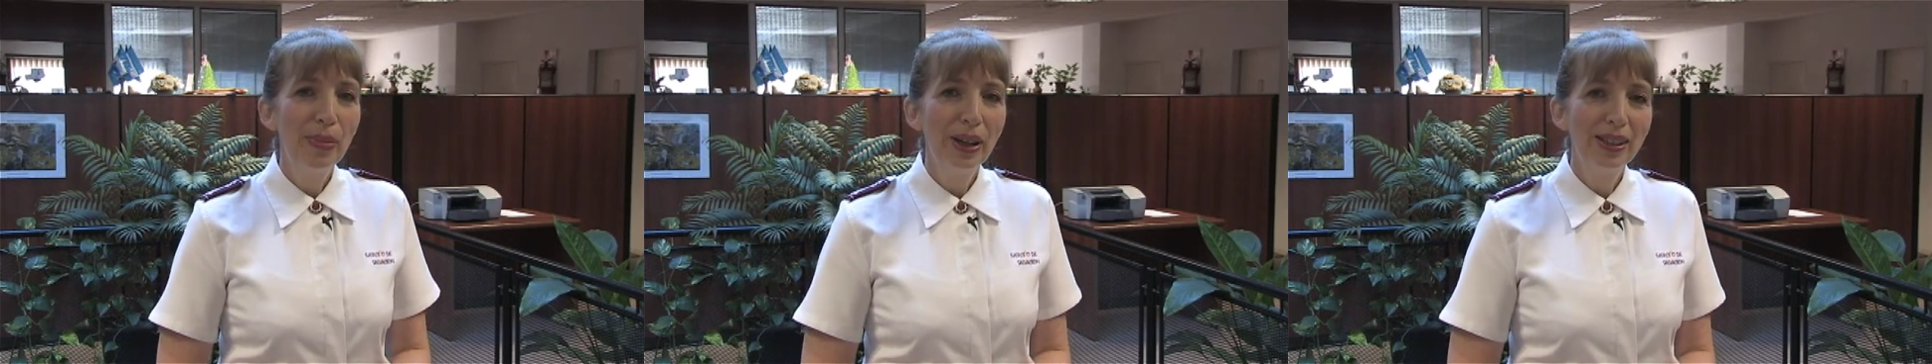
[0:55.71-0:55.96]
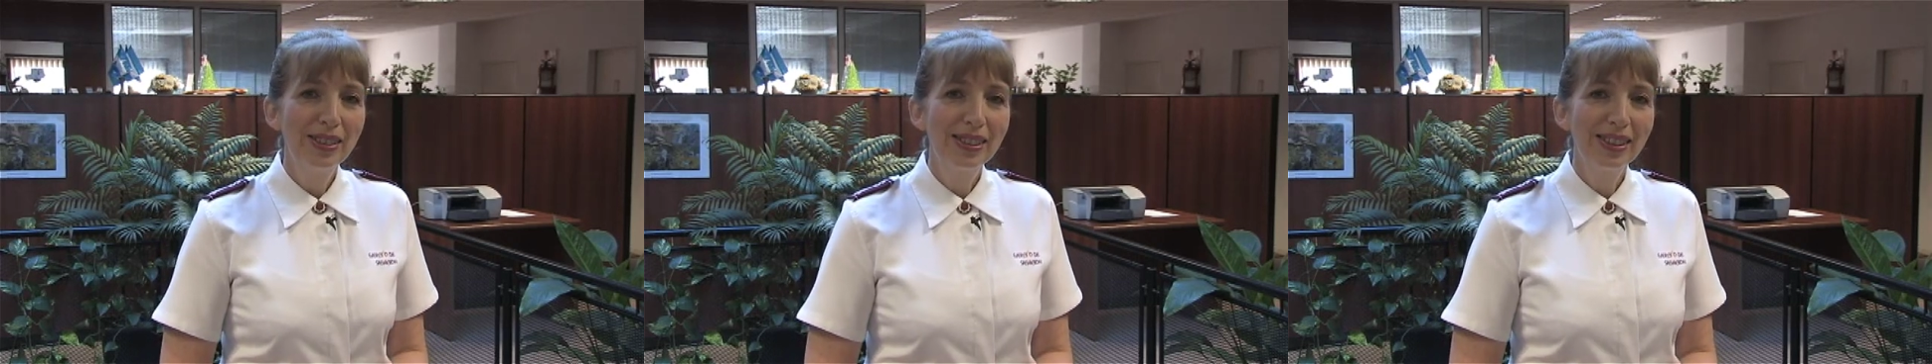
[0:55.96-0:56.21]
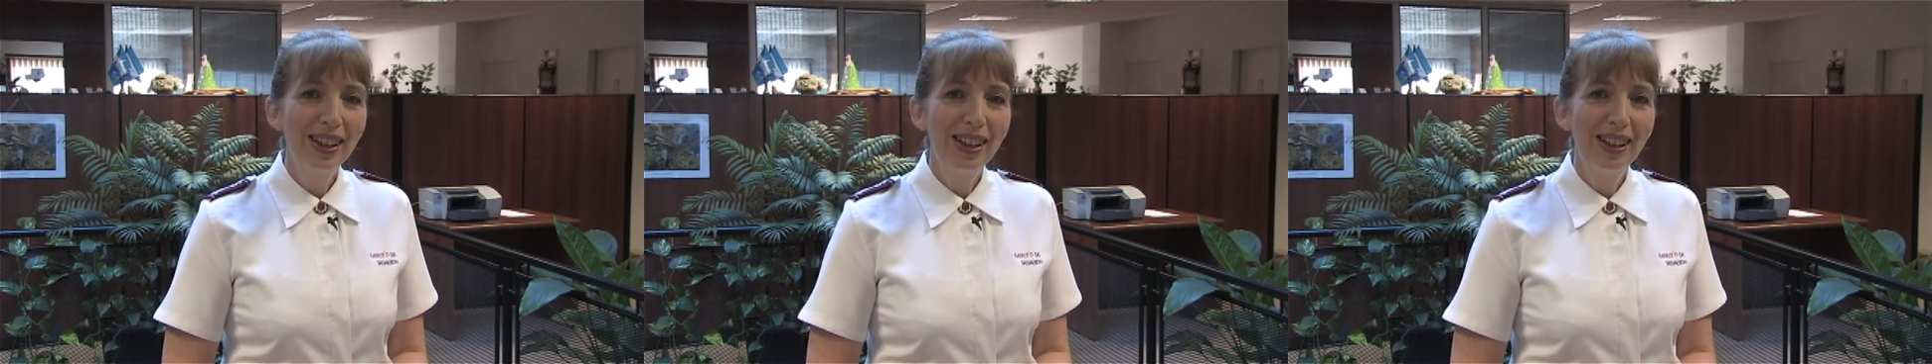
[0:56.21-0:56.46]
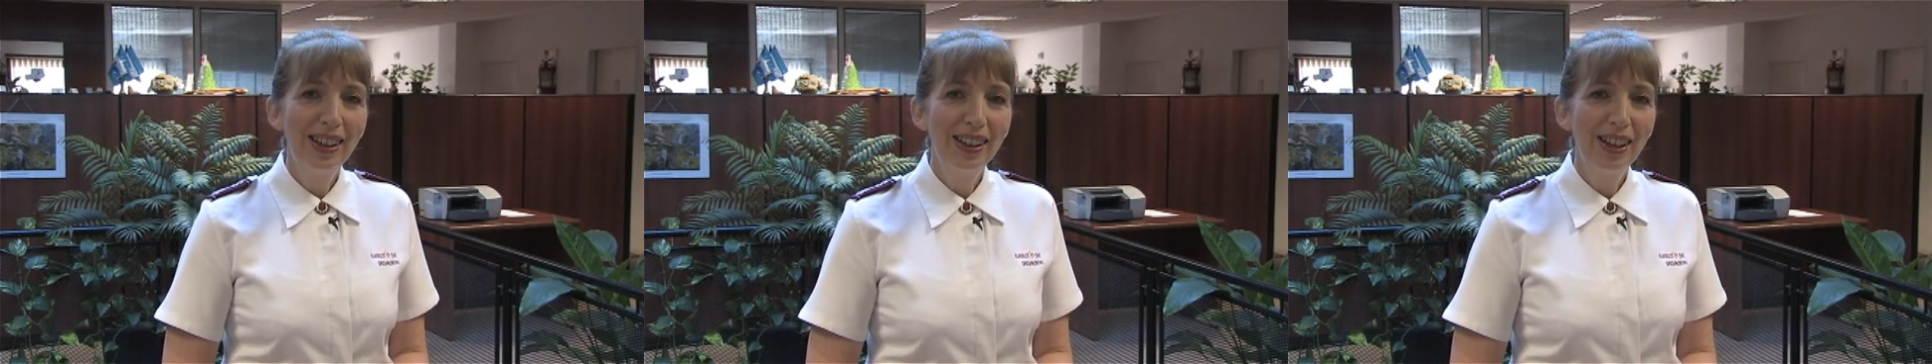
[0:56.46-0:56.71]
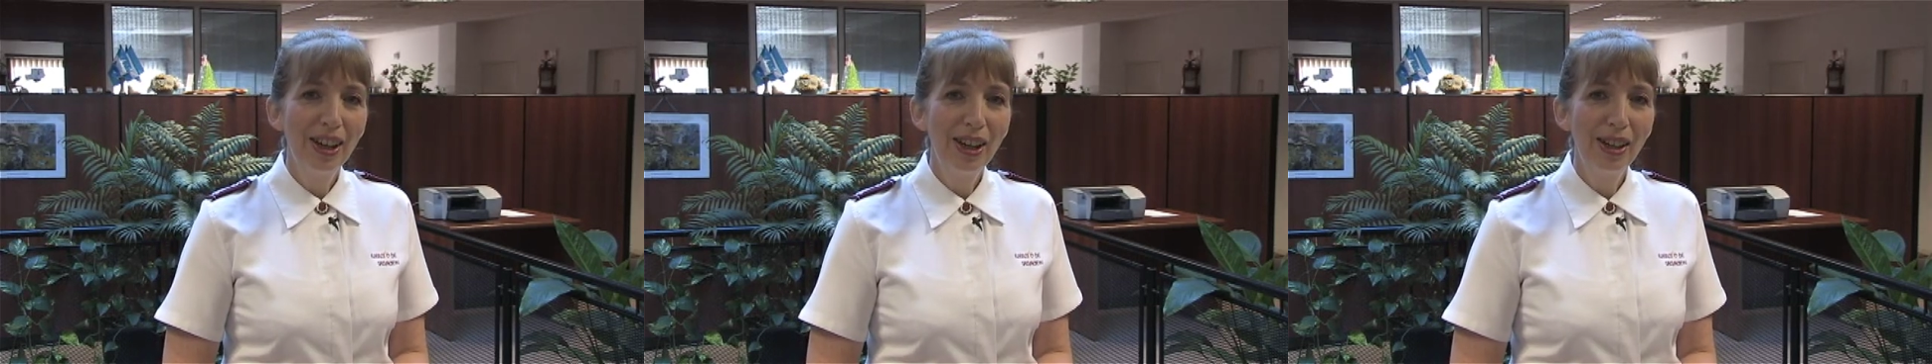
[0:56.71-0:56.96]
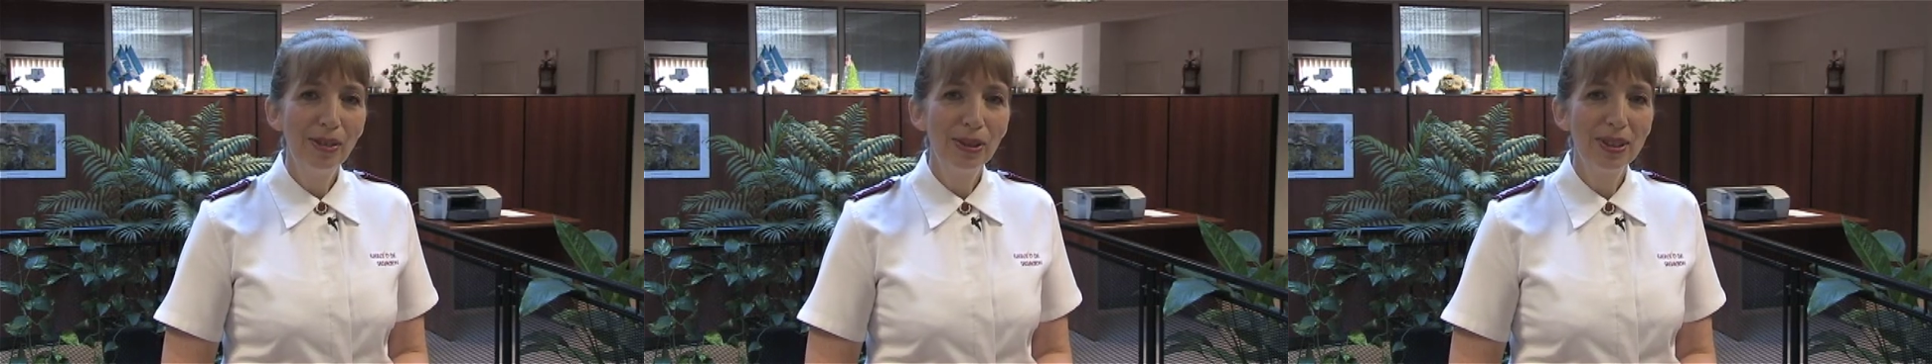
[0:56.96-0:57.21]
But
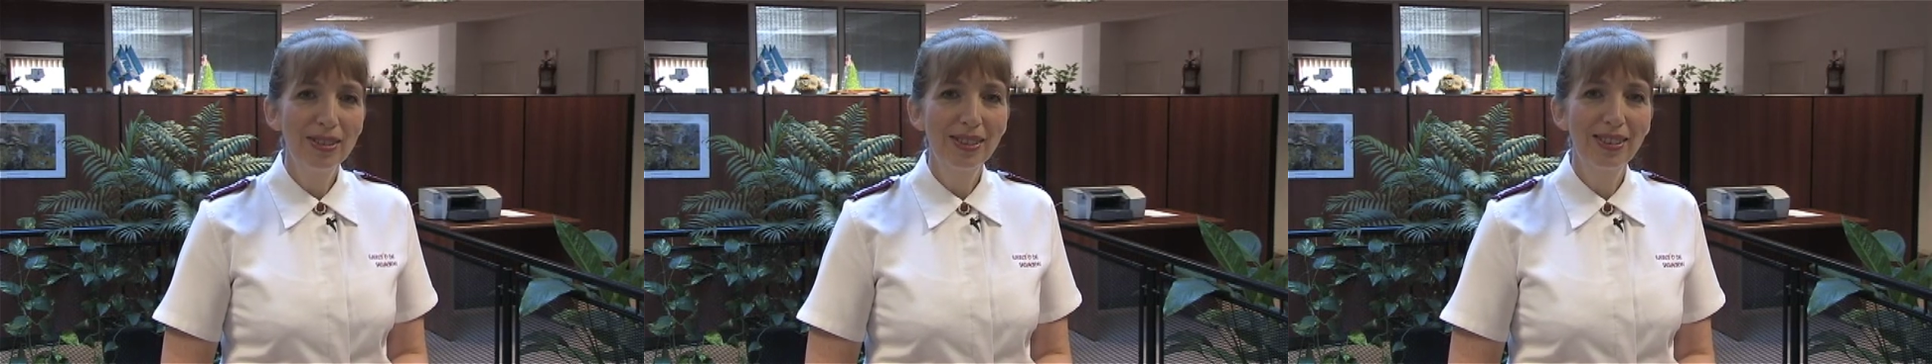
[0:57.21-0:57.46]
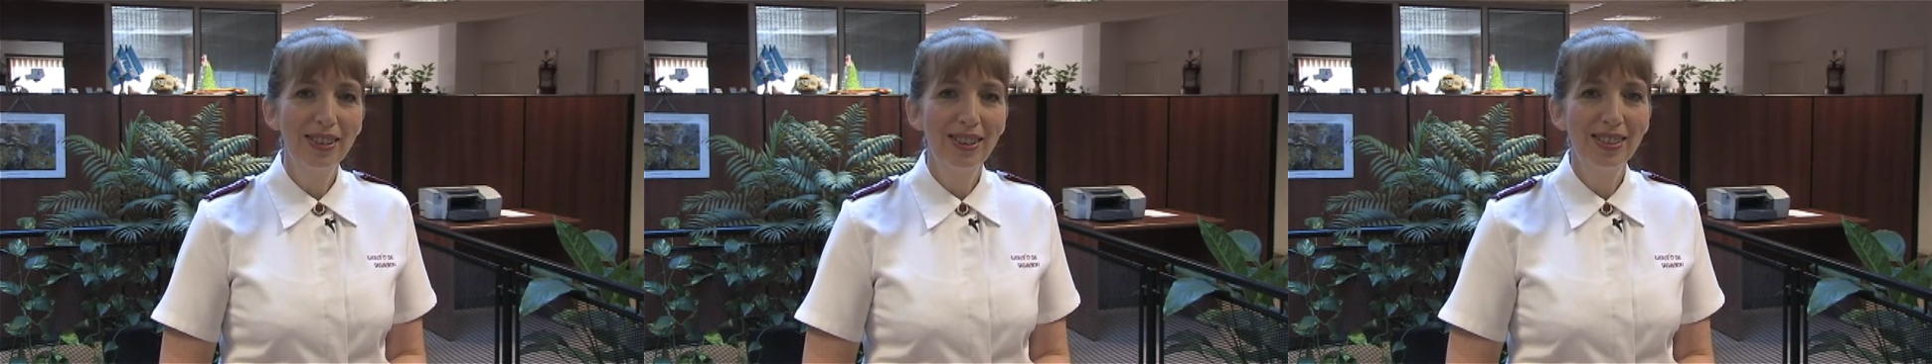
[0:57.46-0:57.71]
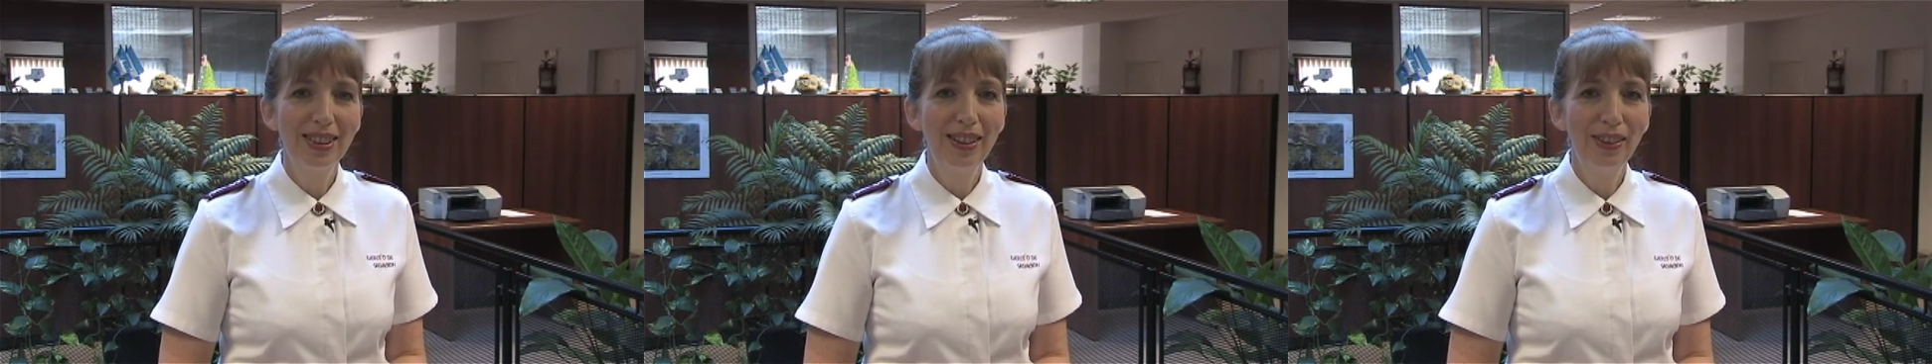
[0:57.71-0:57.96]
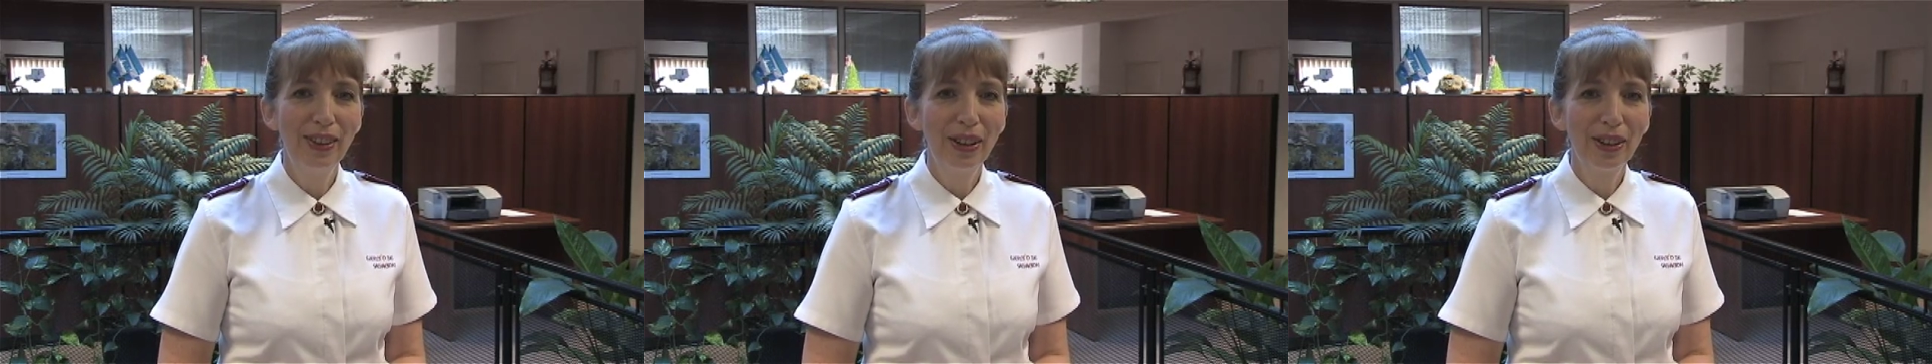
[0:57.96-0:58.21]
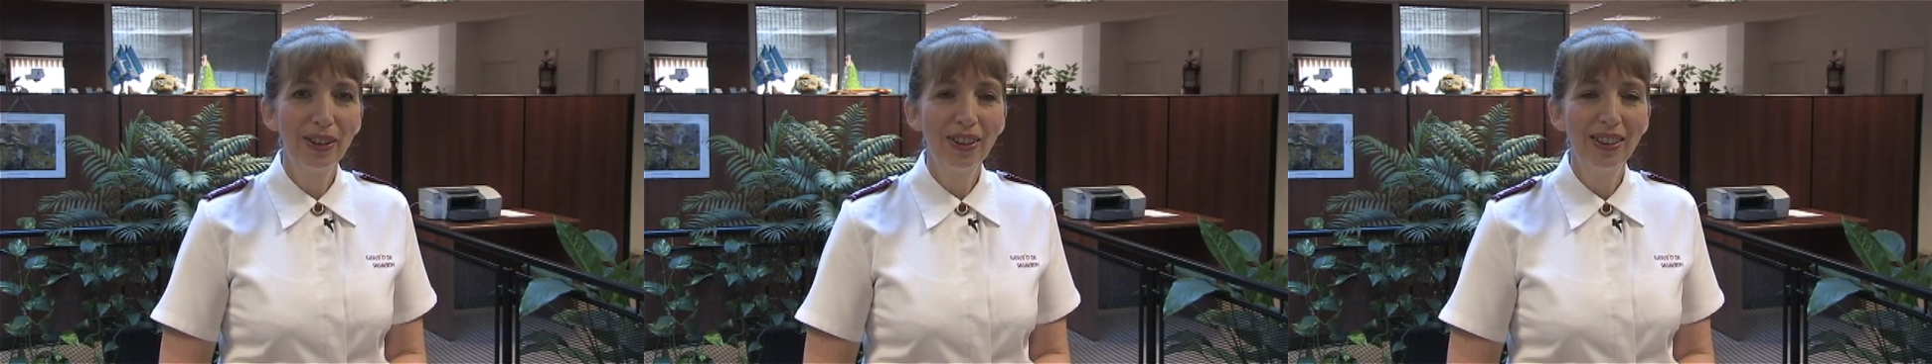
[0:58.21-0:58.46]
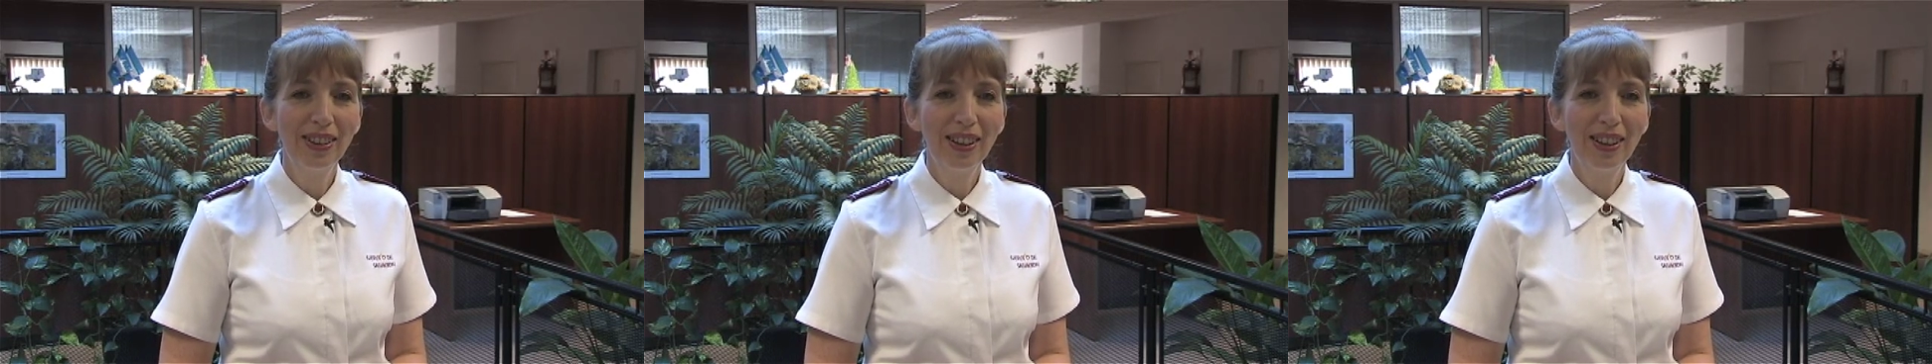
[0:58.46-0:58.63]
I was sent there